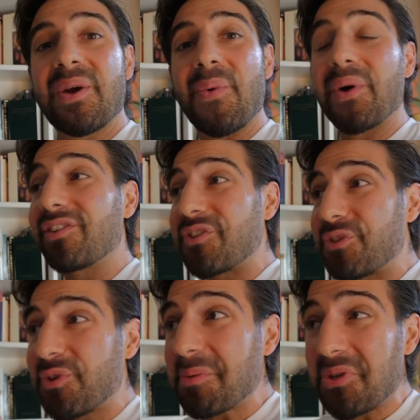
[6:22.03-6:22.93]
Where does the
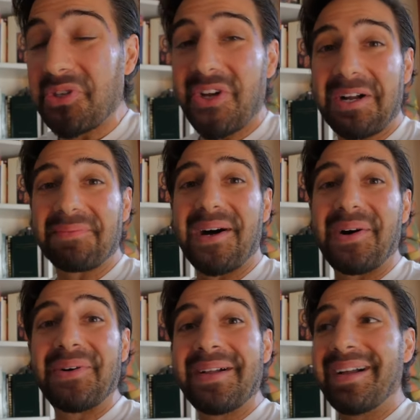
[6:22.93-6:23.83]
scripture talk
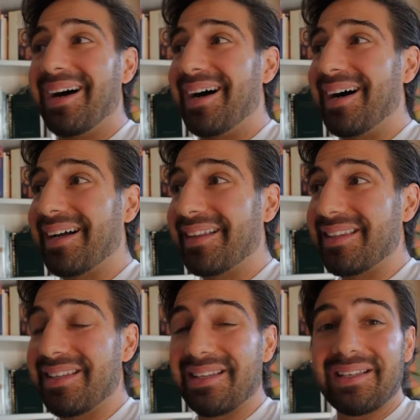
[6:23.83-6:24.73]
about uh,
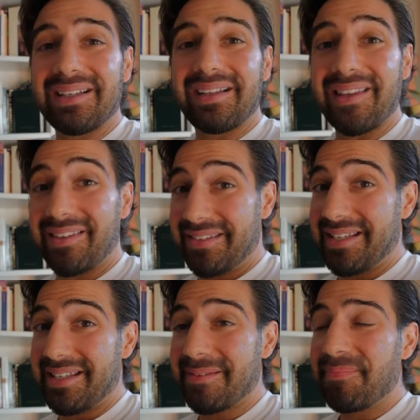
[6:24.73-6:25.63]
the uh, the
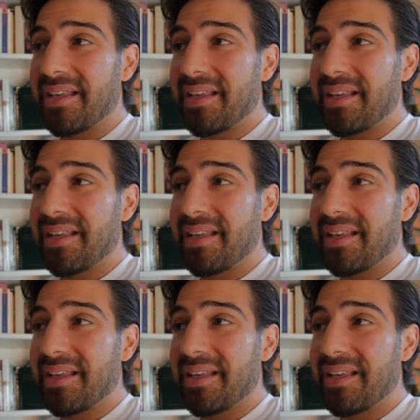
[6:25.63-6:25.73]
sea